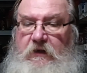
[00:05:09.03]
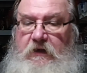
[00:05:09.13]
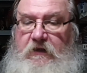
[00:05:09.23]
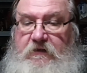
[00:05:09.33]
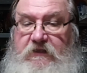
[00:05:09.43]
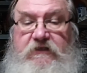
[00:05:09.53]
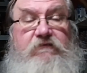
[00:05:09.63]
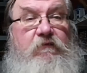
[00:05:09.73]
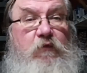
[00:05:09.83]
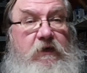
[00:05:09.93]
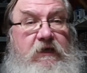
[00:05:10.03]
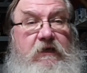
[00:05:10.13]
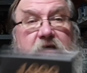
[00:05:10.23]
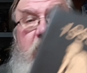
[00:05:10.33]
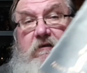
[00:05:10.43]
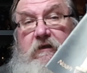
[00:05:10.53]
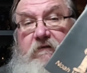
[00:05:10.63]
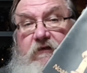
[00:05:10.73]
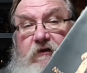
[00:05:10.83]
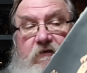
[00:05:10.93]
and this is from when he
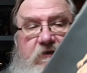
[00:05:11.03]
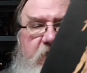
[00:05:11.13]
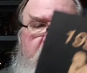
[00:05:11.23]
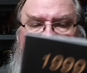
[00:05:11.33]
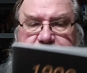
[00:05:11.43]
lived here in town.